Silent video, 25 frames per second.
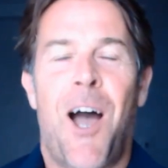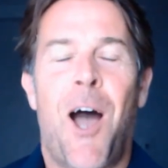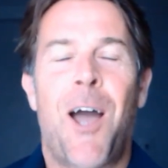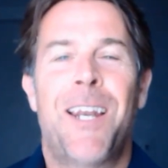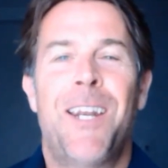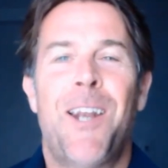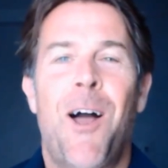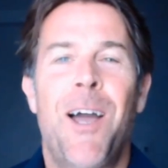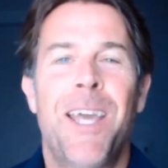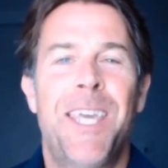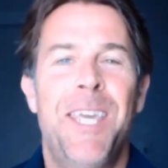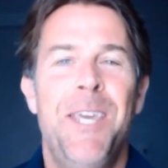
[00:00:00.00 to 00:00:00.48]

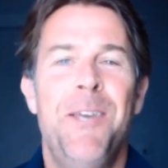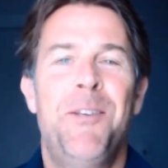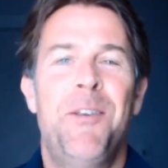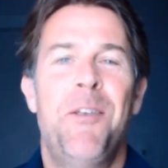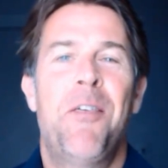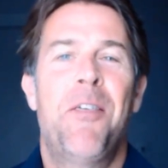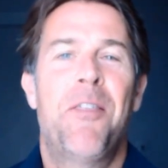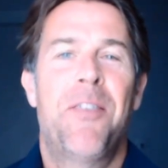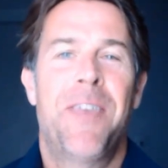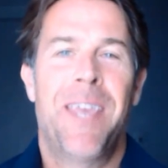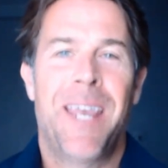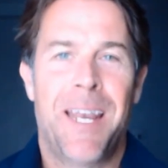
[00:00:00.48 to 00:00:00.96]
I'd like you
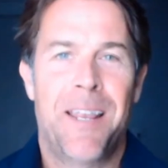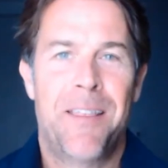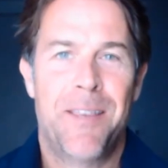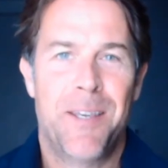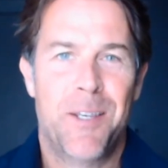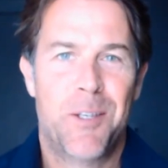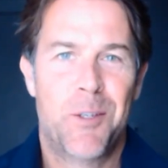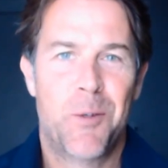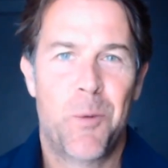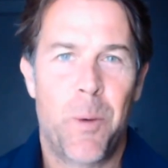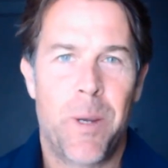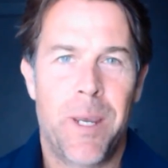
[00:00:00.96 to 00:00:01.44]
to
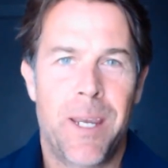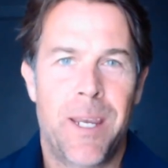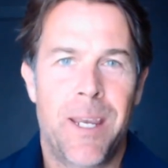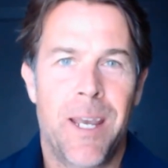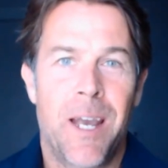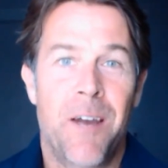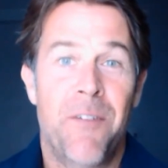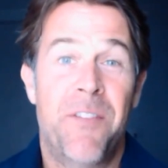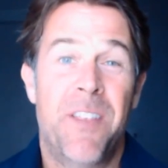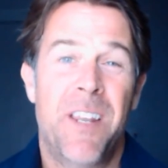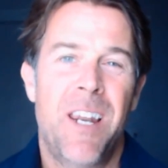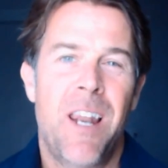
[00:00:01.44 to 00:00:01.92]
think this
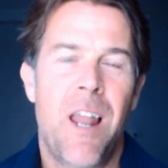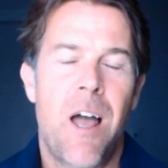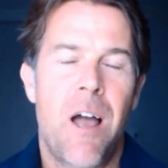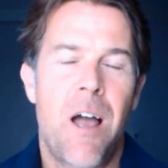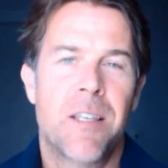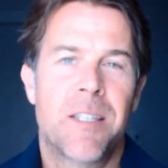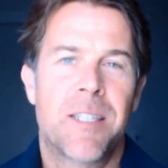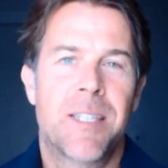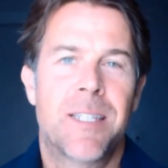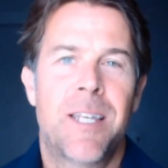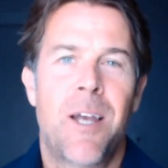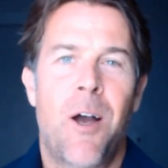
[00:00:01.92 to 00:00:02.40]
week of the
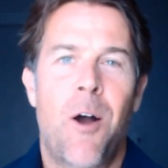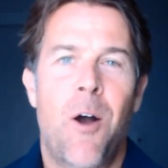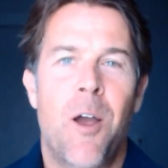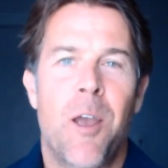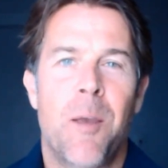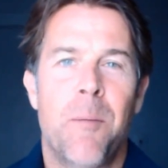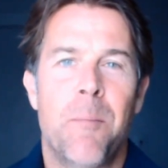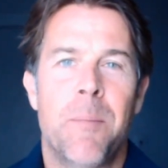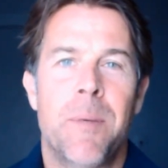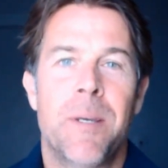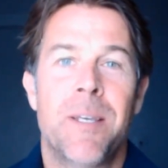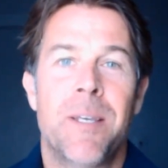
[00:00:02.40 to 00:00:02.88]
last
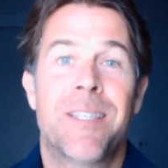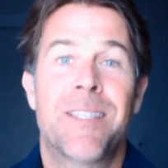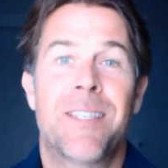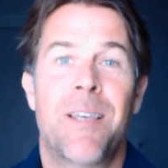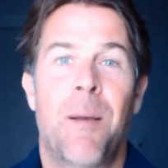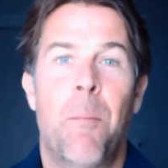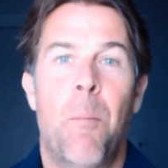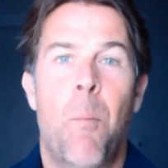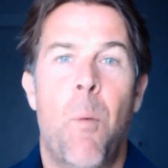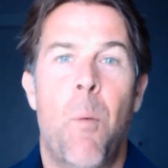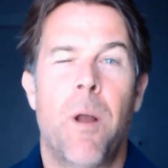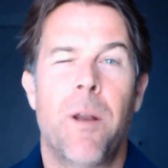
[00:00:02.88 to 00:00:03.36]
time
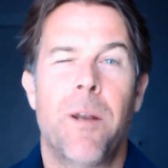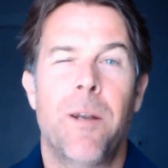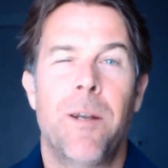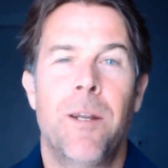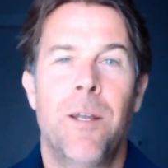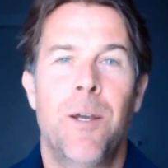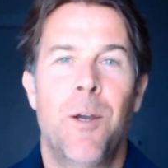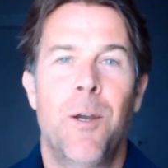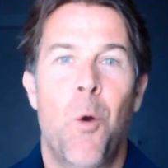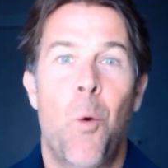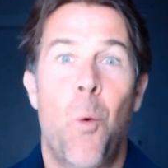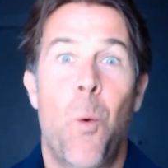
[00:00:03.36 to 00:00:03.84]

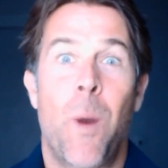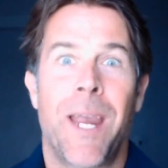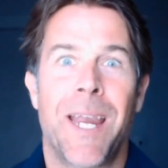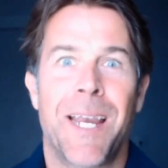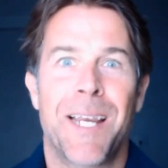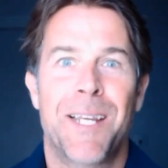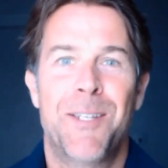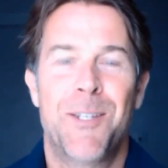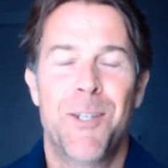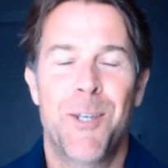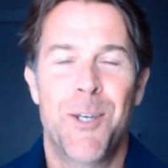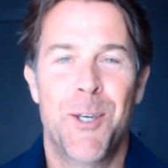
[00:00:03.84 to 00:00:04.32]
someone
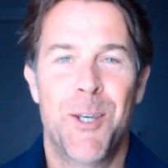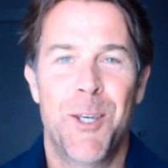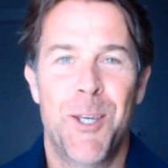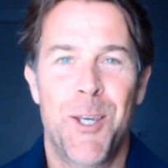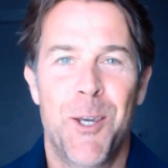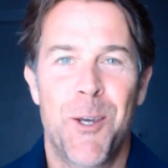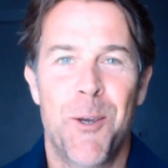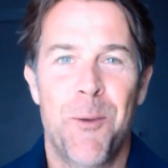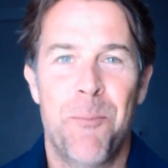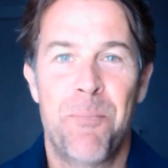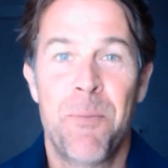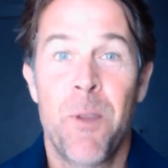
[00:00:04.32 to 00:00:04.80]
winked
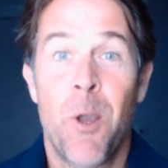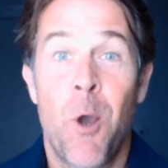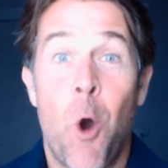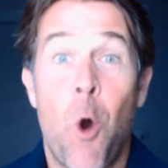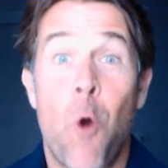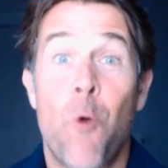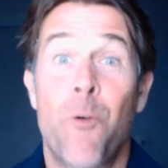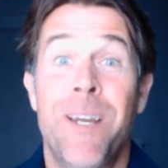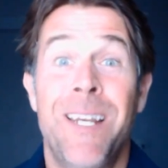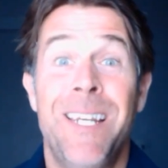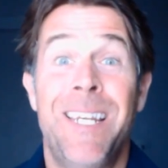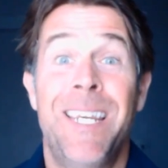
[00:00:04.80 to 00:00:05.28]
at you,
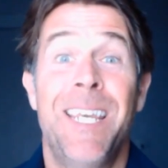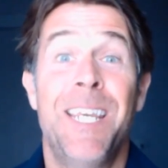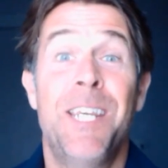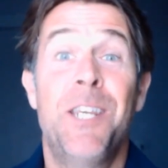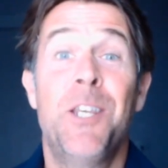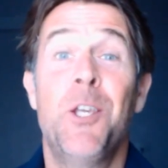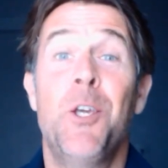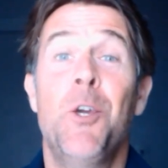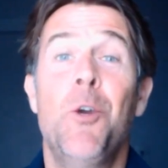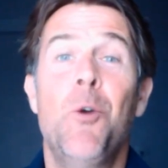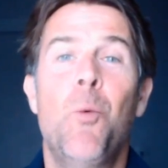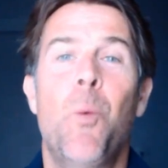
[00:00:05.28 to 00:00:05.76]
or
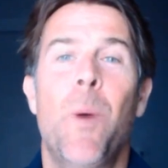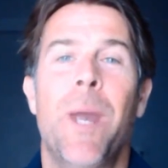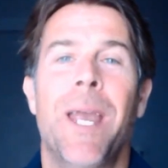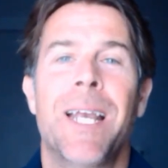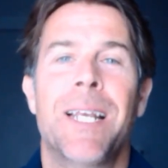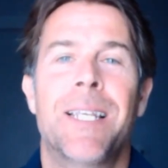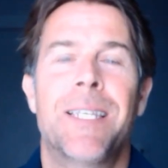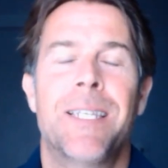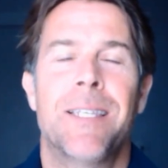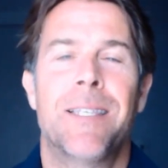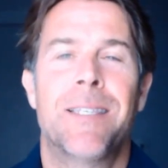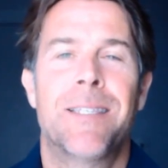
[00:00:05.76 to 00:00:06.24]
indeed you
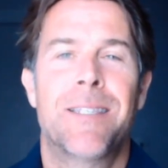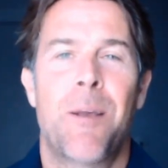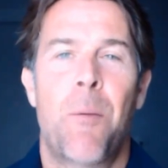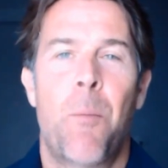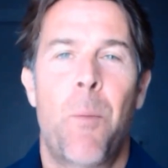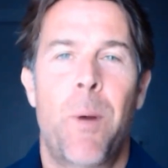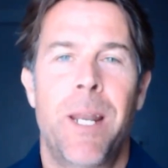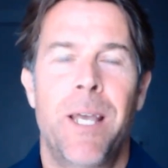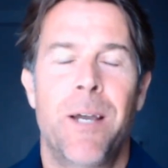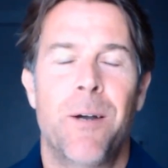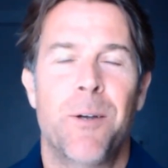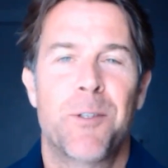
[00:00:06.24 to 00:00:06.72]
winked at
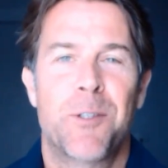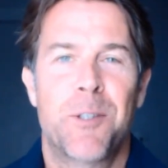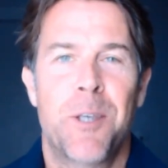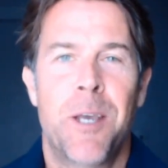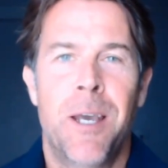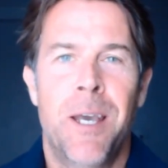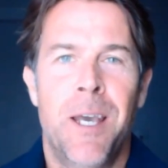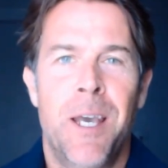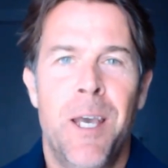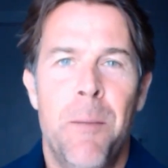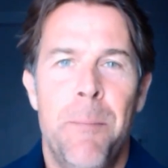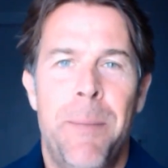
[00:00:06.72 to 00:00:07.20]
someone else.